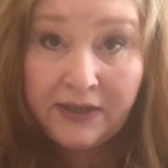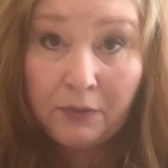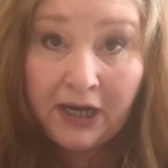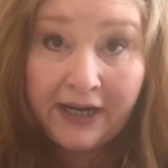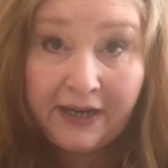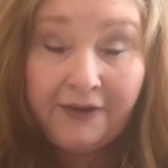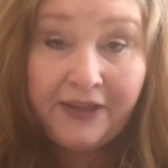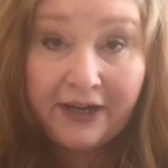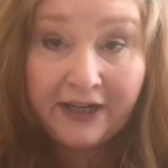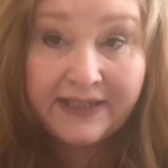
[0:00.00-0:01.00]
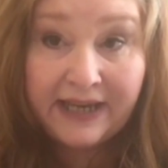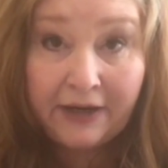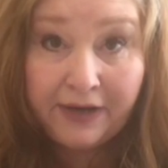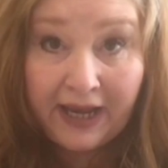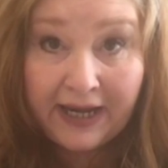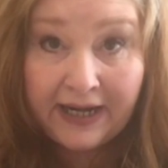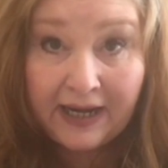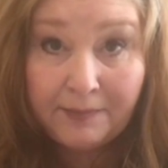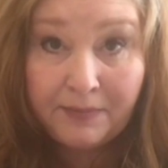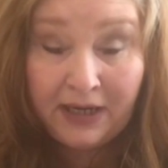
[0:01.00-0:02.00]
So when I go there, I say, okay,
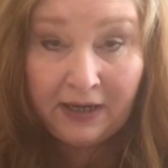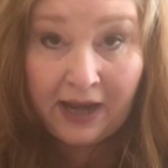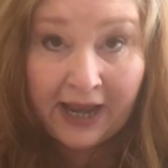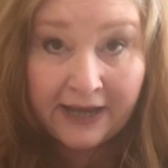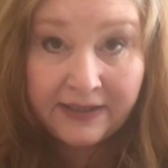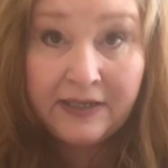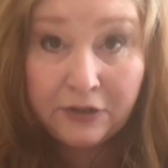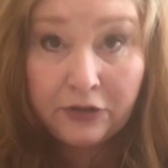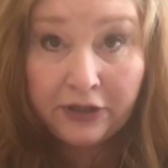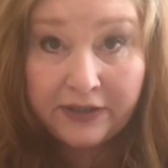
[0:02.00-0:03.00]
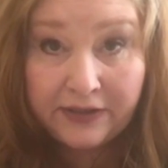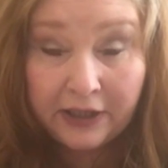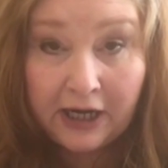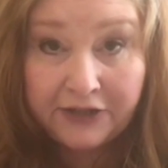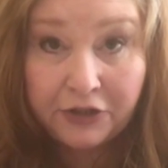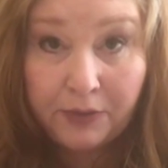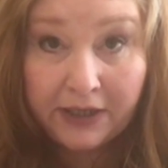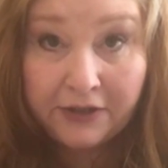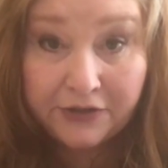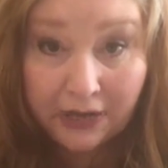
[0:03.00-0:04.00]
I'm asking to look at the Akashic
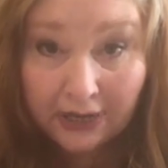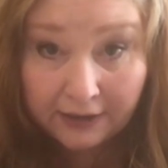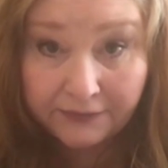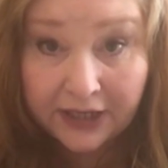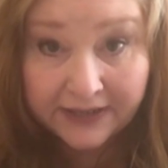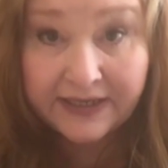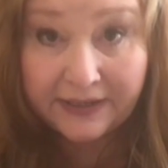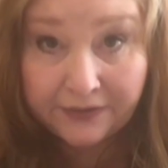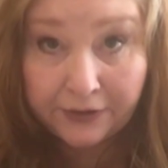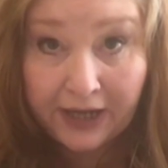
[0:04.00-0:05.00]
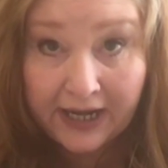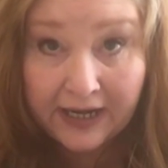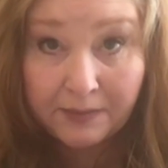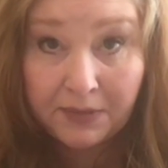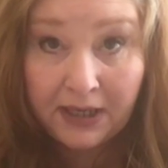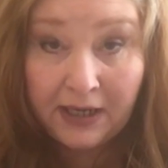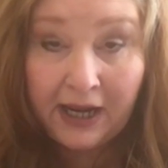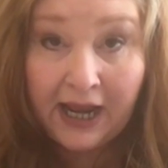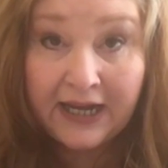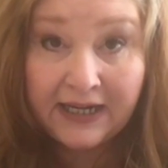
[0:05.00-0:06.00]
Records of, and I state their name.
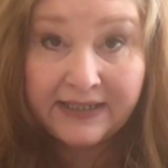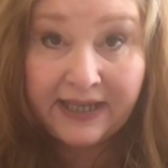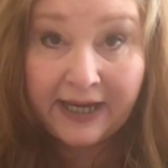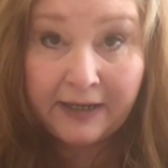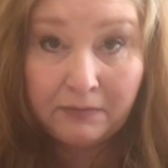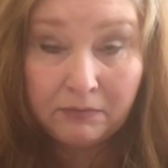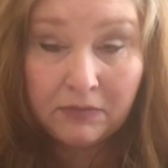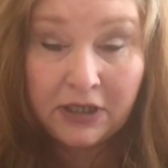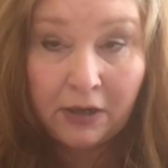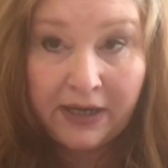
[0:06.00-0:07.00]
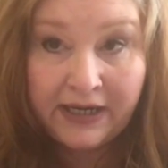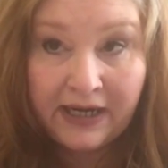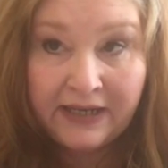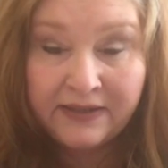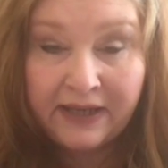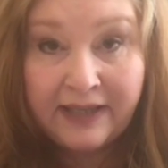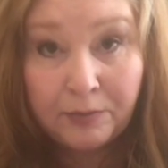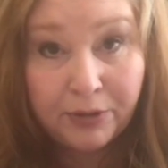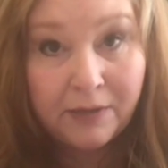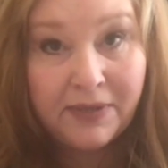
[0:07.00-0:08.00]
And I say, and it's like they
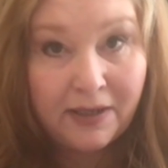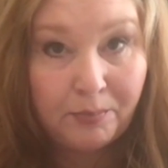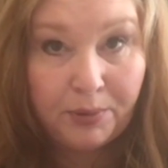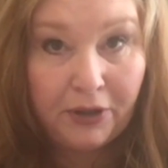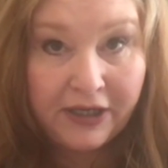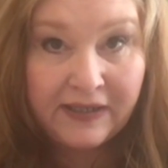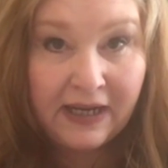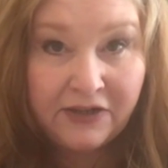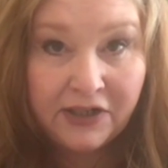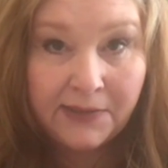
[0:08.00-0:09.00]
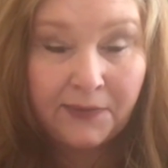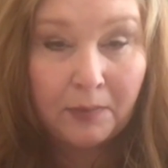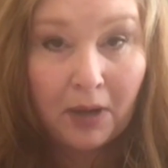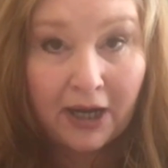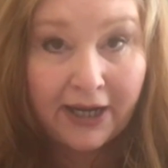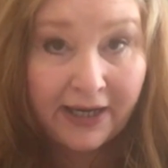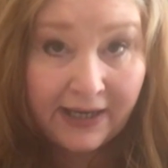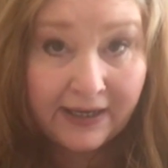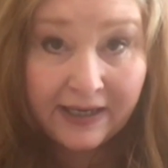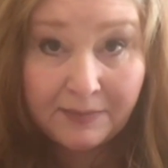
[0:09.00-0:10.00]
bring me a book, and that's just for my
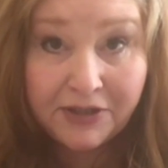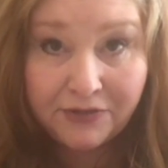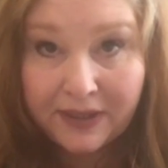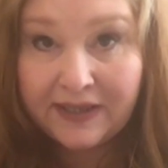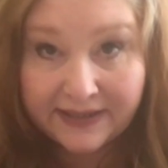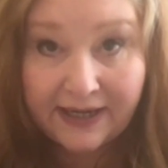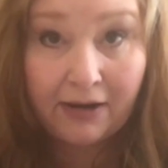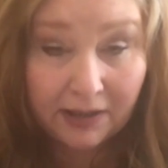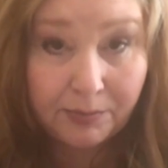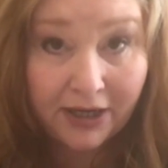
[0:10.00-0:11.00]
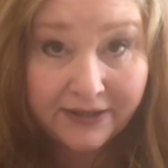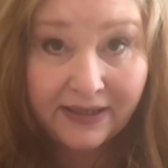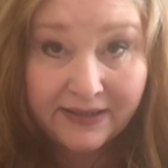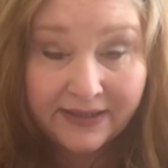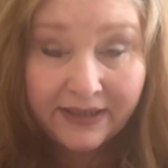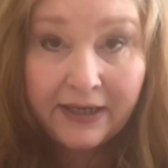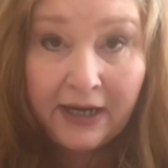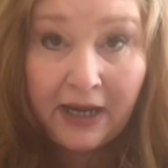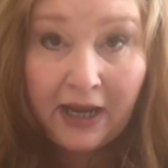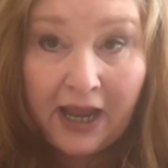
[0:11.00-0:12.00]
imagery. That's how I process it.
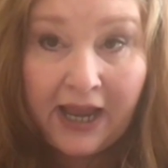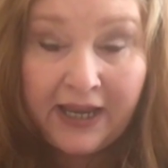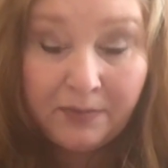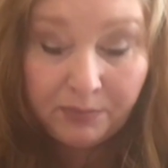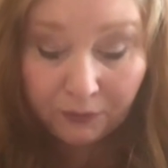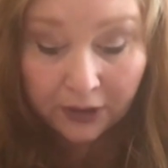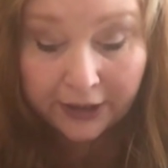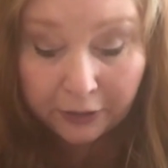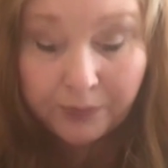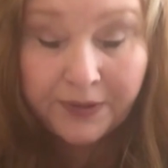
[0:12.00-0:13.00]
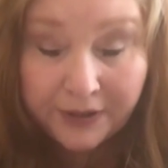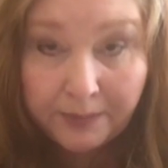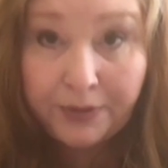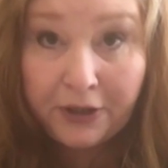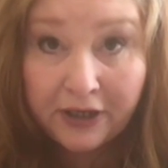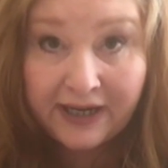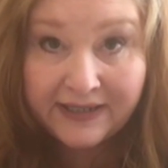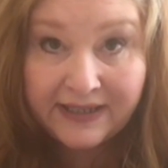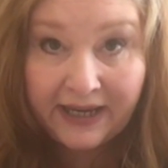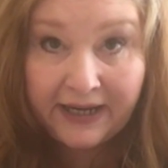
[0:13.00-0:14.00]
And before I open the book, I
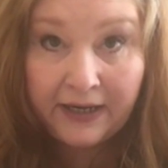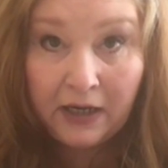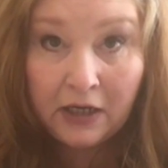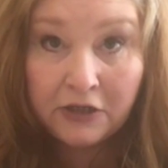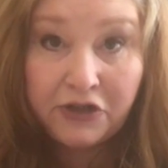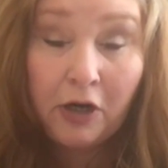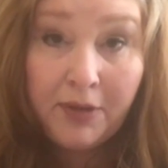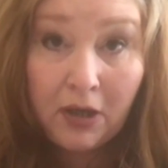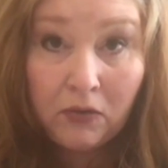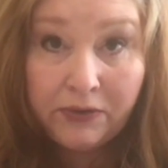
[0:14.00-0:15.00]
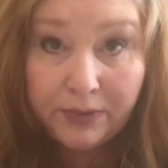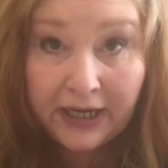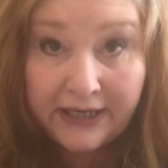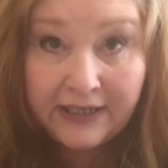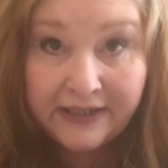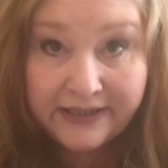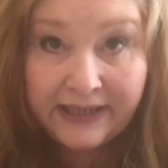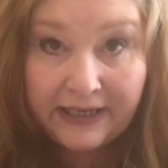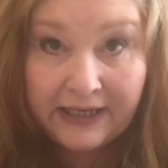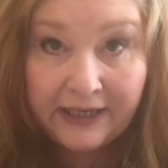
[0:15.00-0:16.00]
say, show me only what I need to
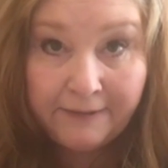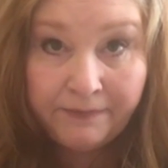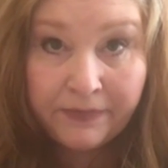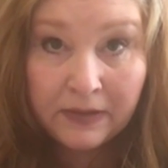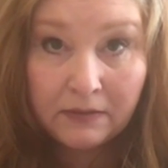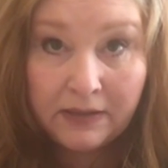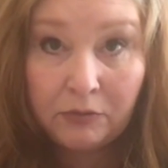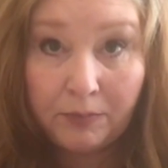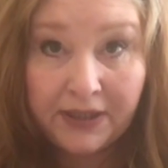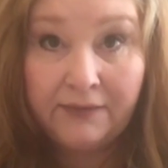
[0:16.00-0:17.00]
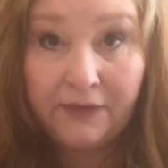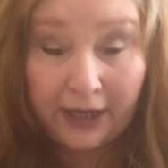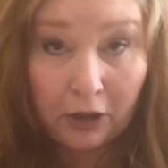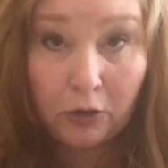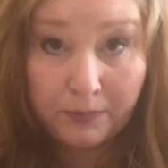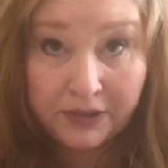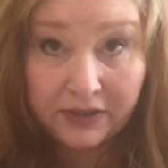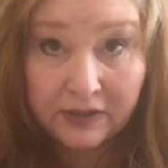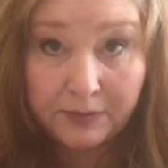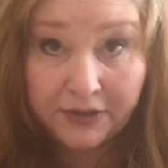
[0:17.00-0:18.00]
see that will be of help
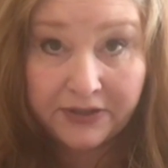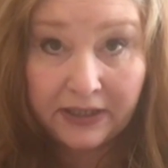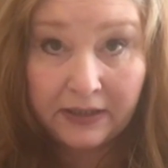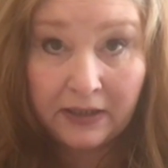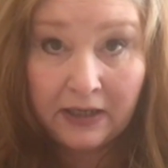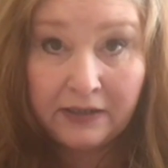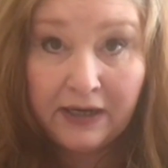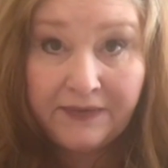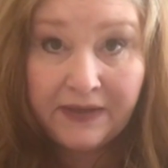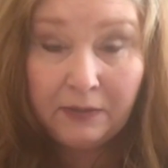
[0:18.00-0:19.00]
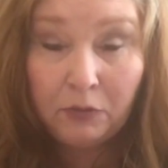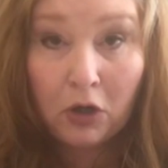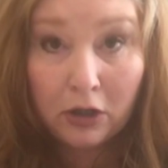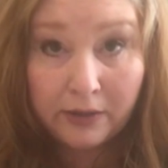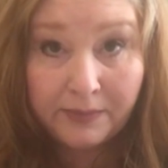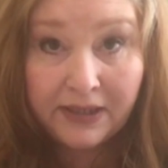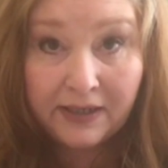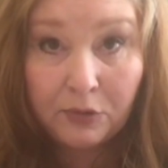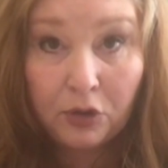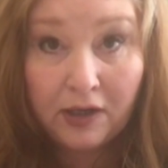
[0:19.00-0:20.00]
to this person. Nothing that will harm
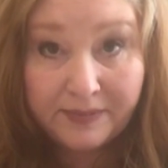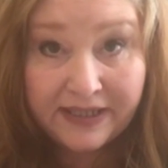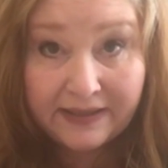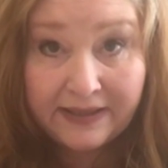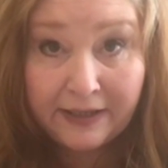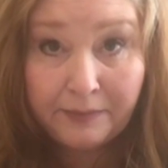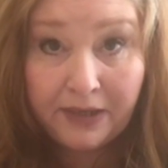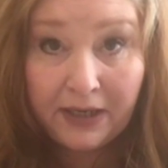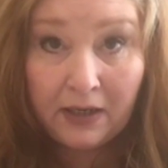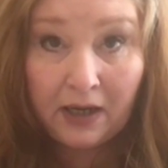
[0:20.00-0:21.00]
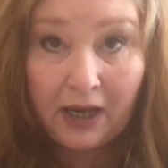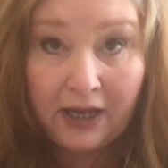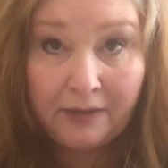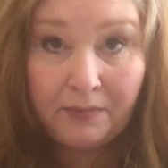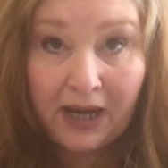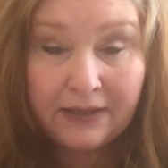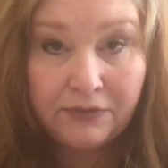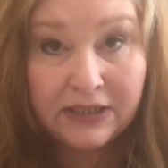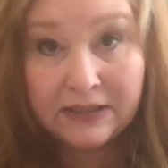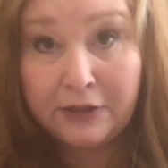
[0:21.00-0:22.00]
them or upset them. I
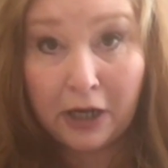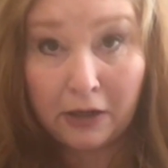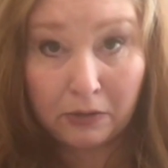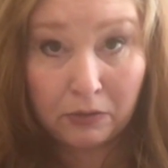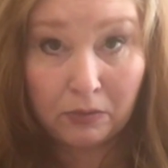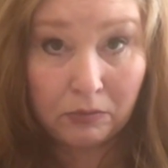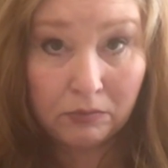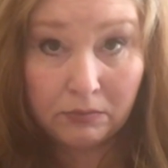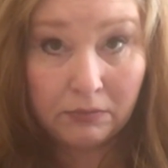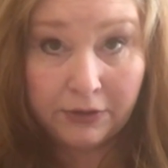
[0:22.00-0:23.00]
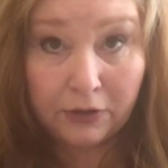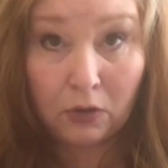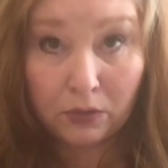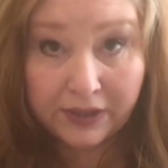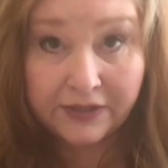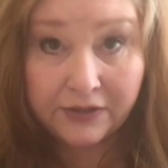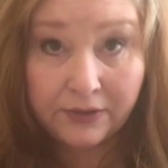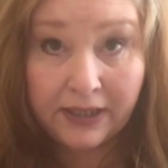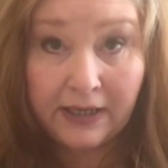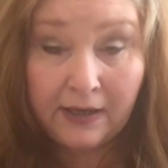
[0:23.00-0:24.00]
don't need to know their whole
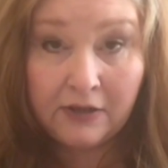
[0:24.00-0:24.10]
history.